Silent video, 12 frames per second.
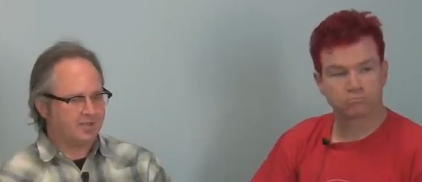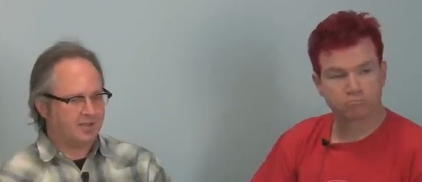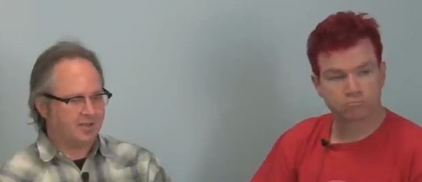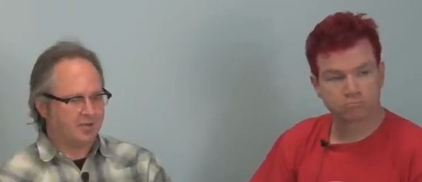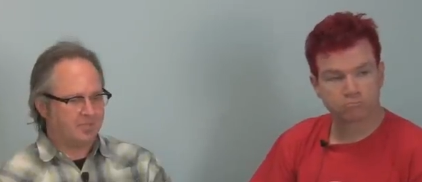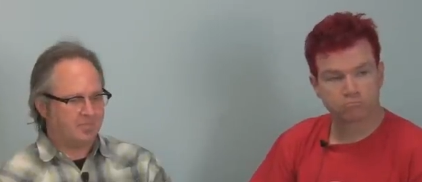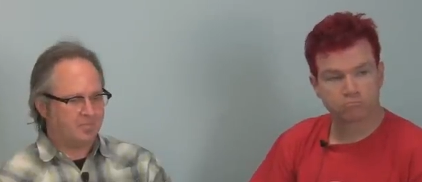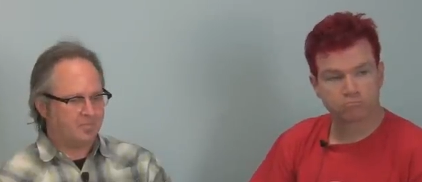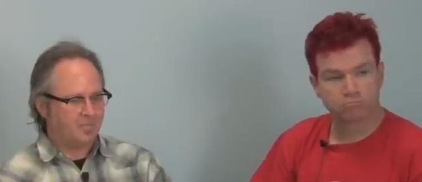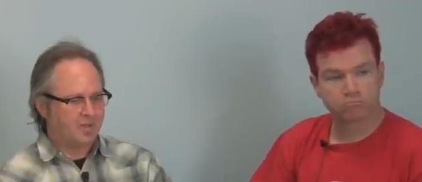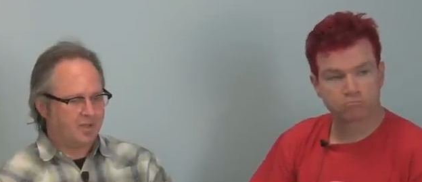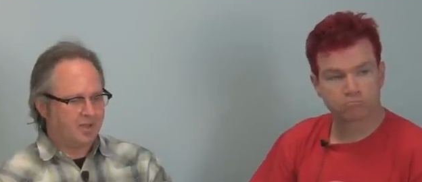Speaker 1: um,
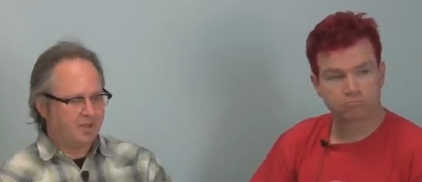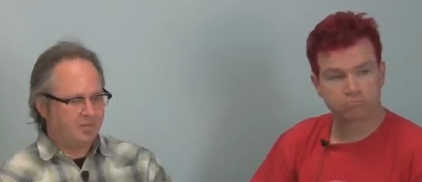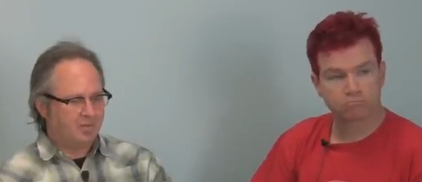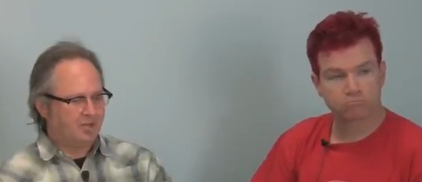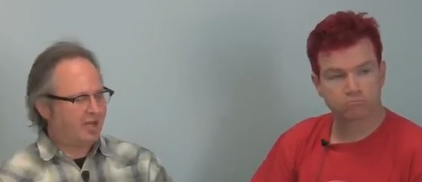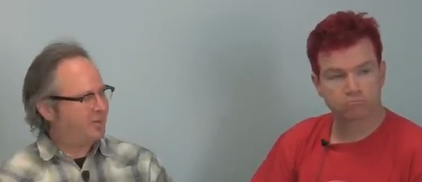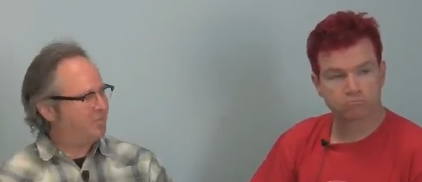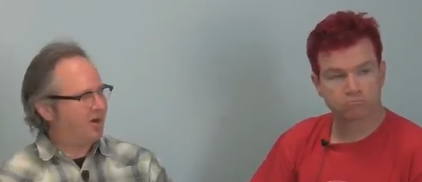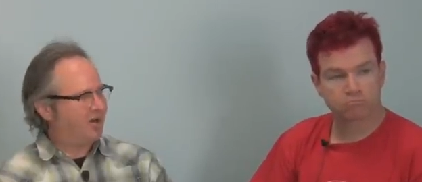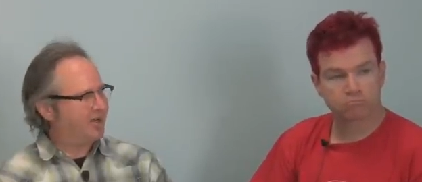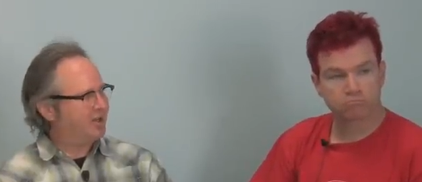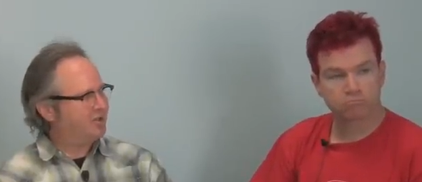people like
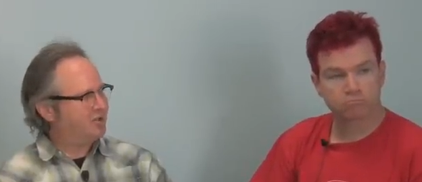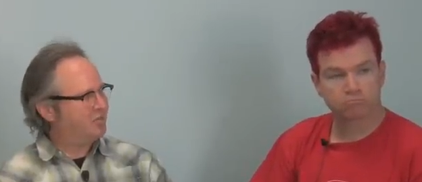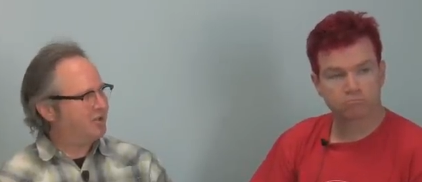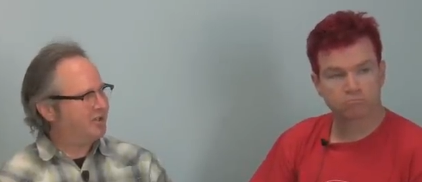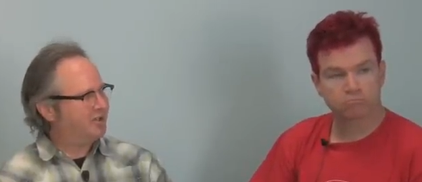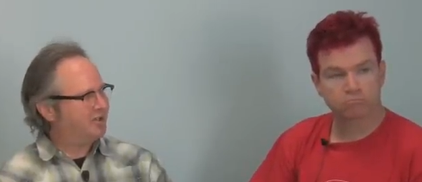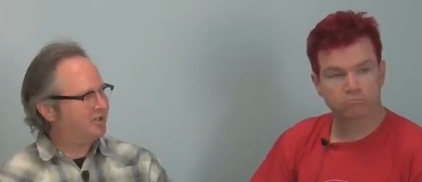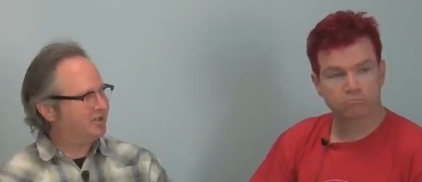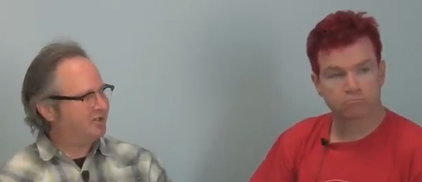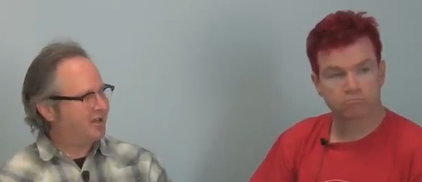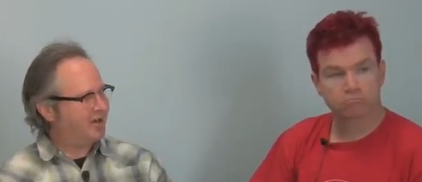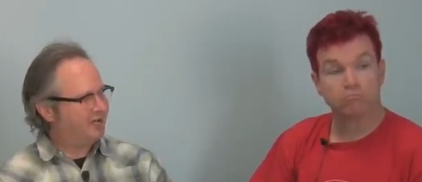Barnett Newman and
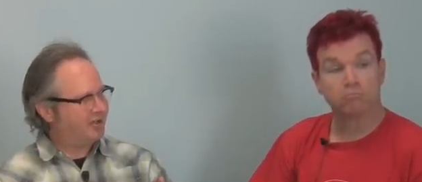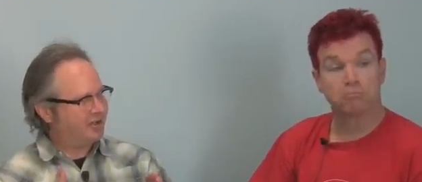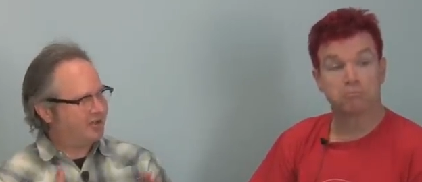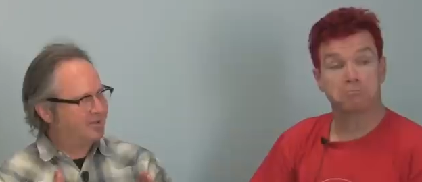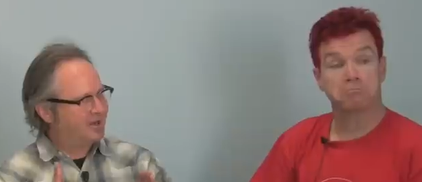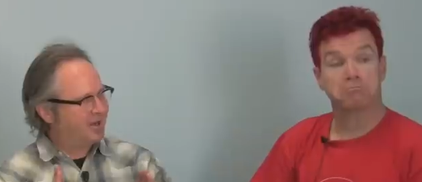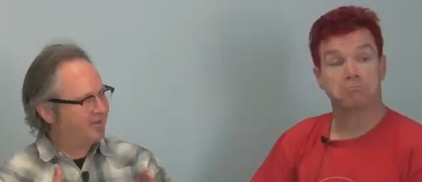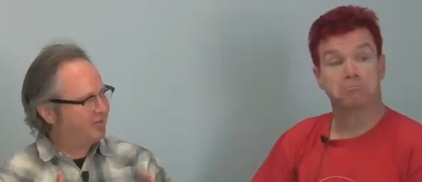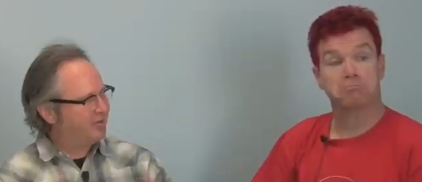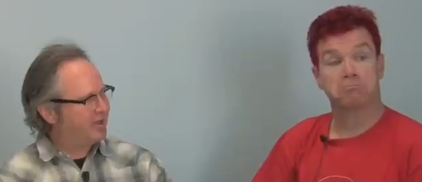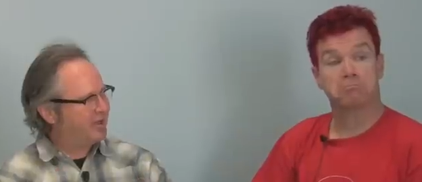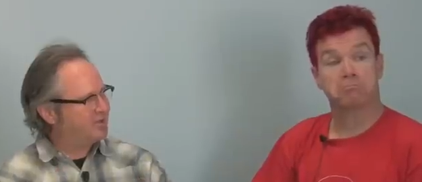how he kind of
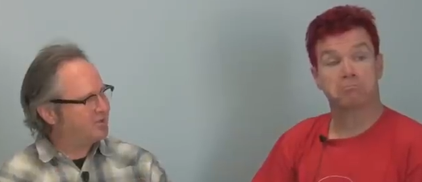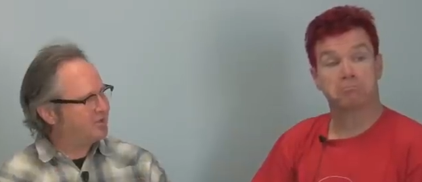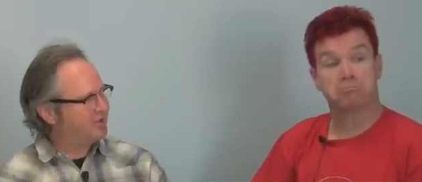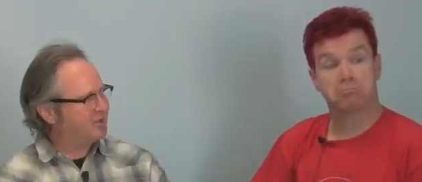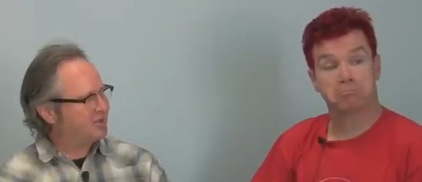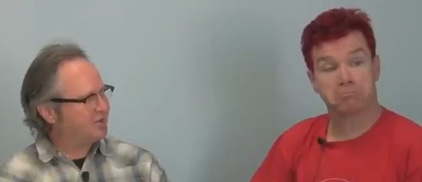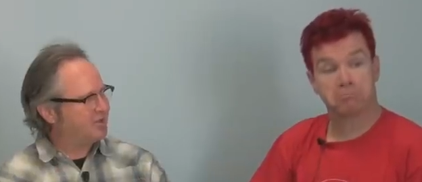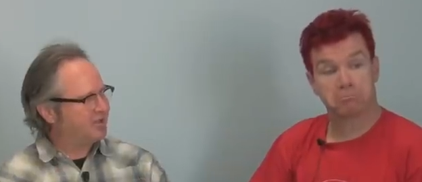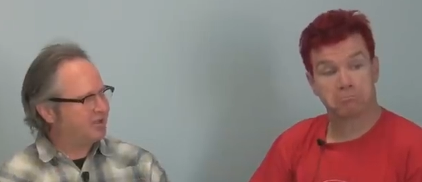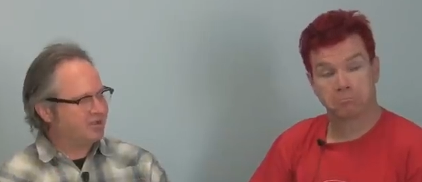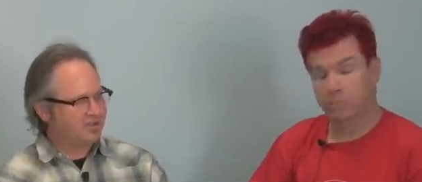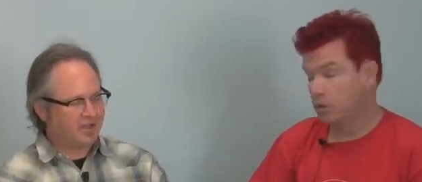arranged things within
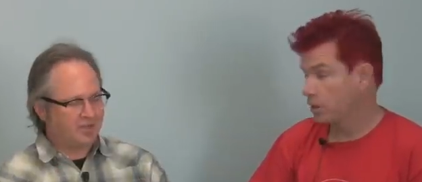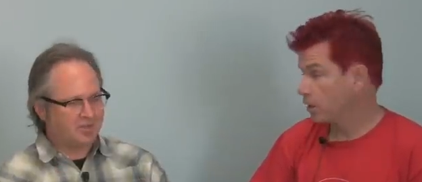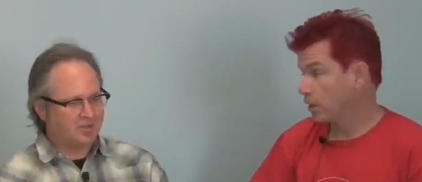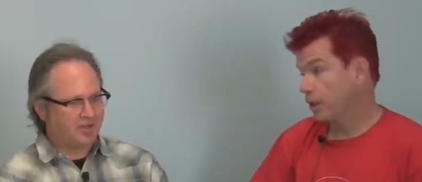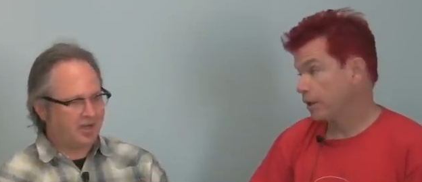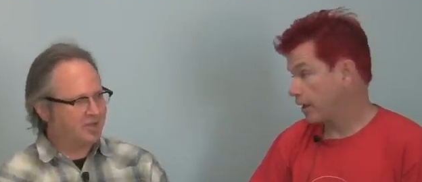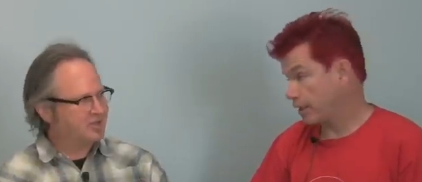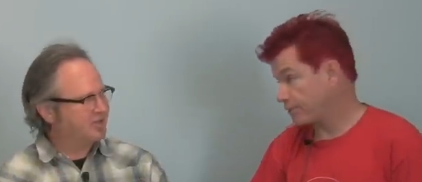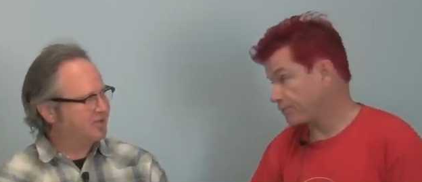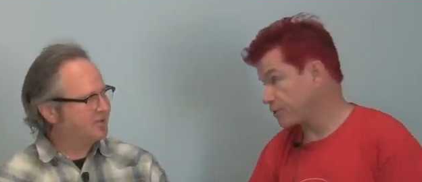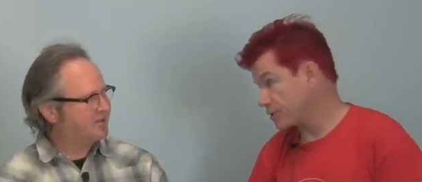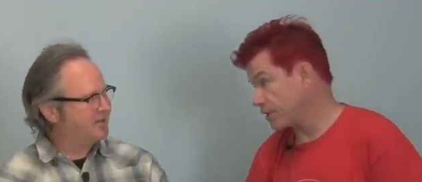his abstraction. Not the
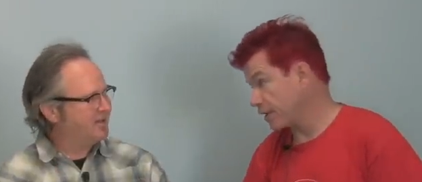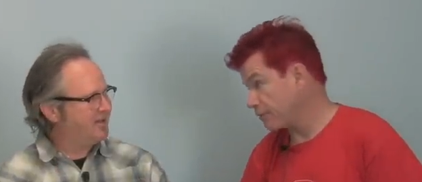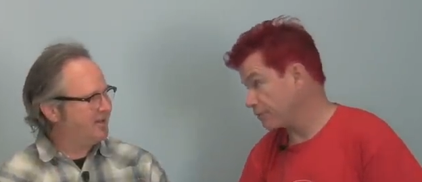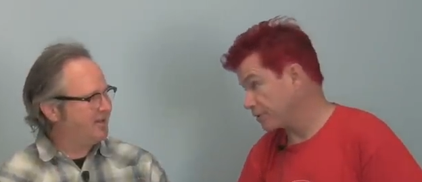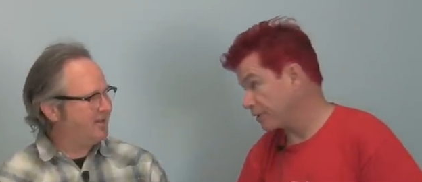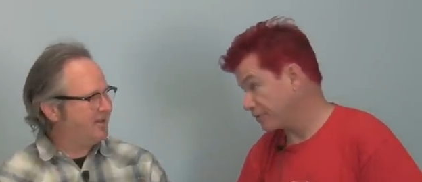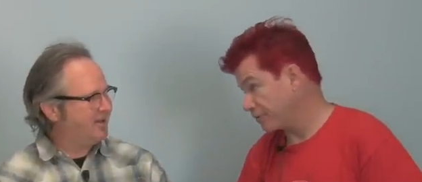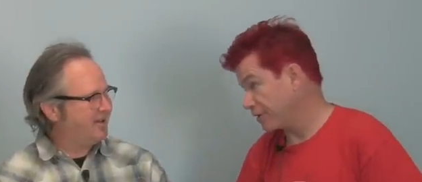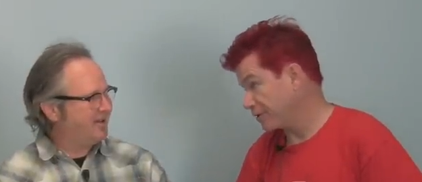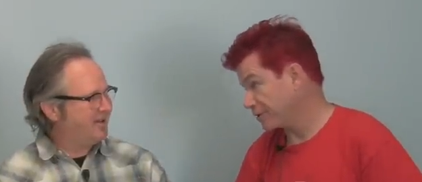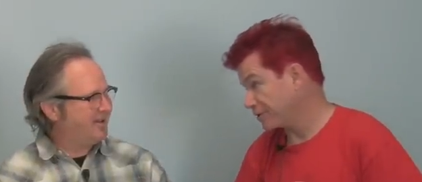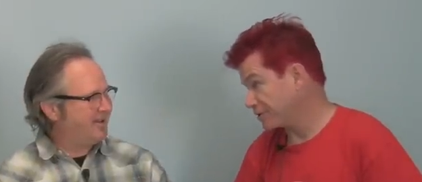
Speaker 2: first thing I would think when I
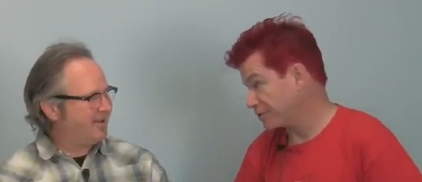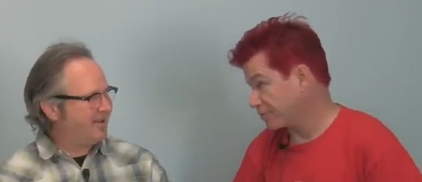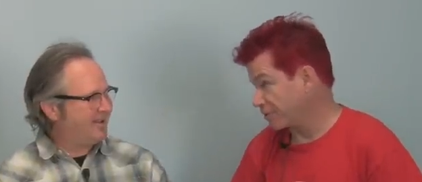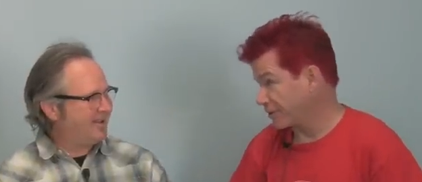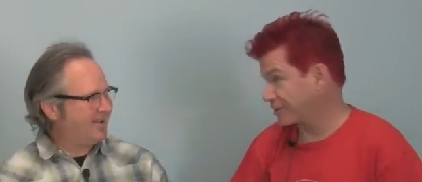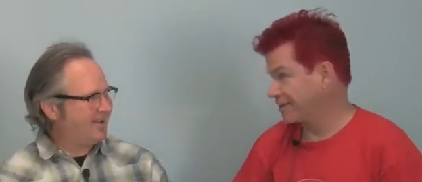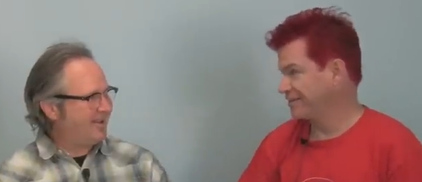look at your work.